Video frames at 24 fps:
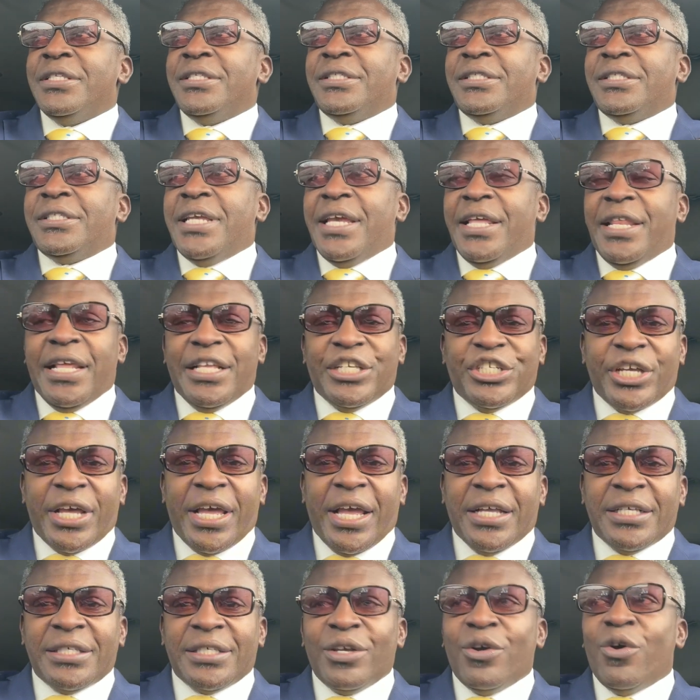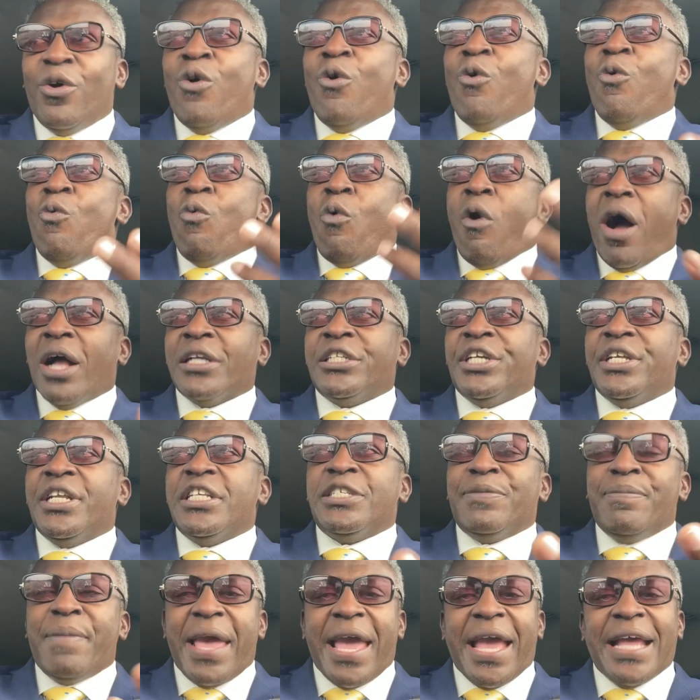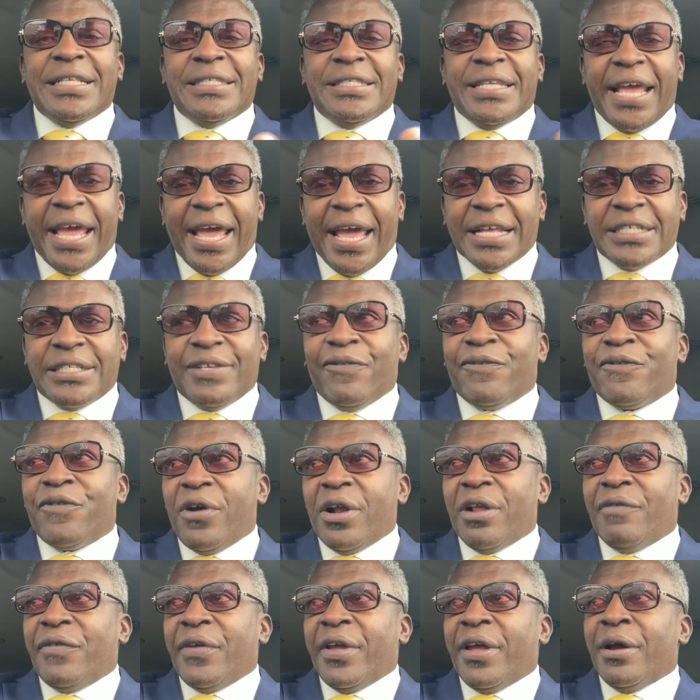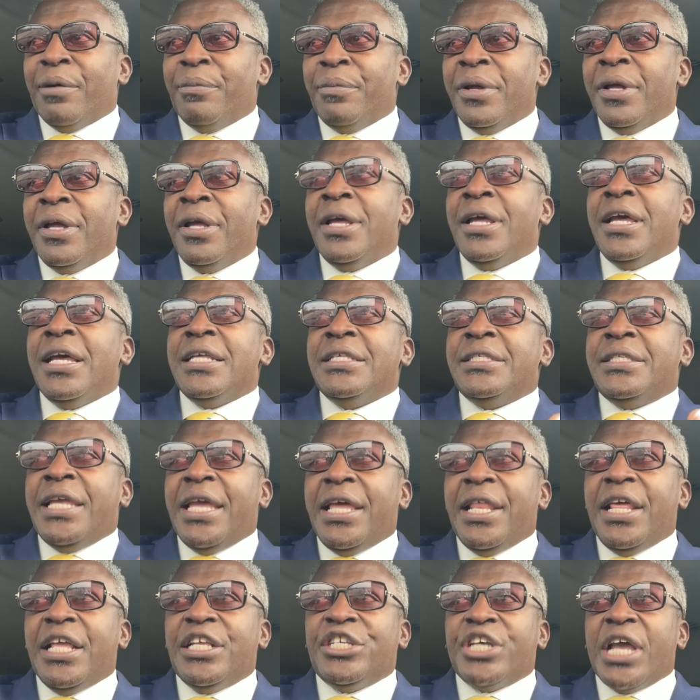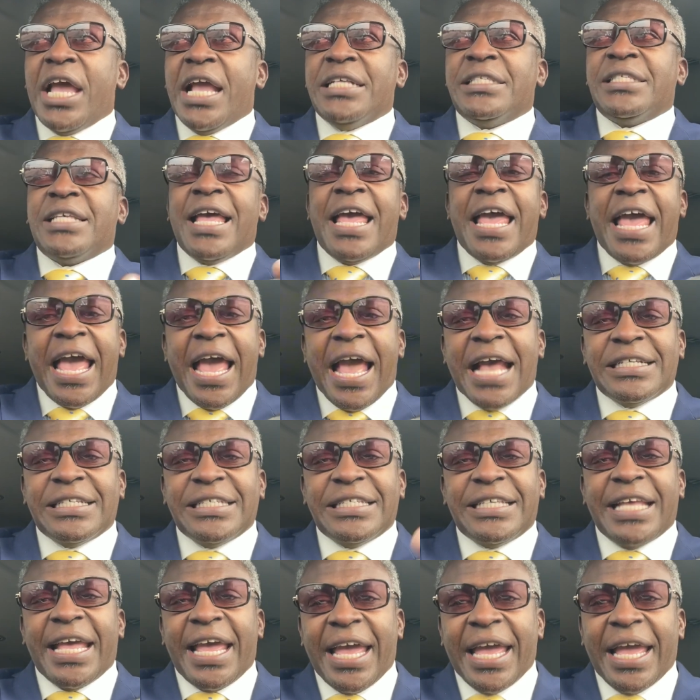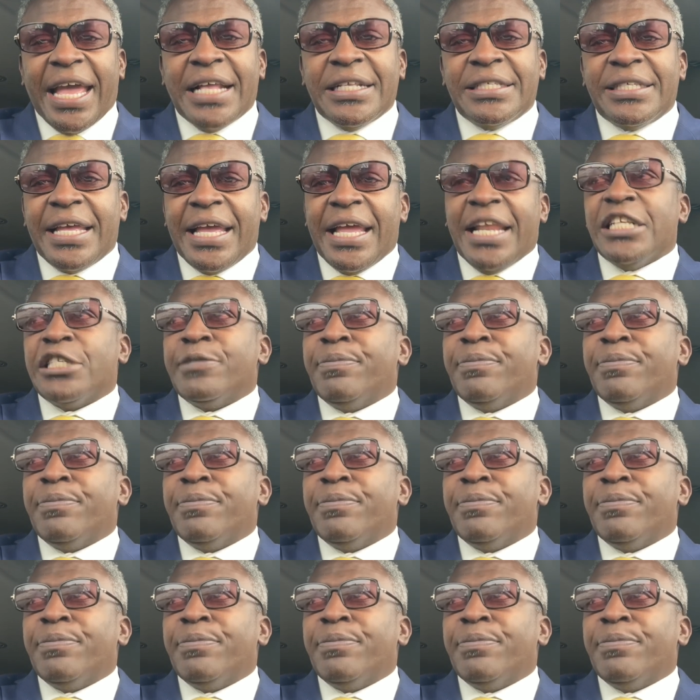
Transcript: TD Jakes watching this man dance in front of him, TD Jakes has his hands in his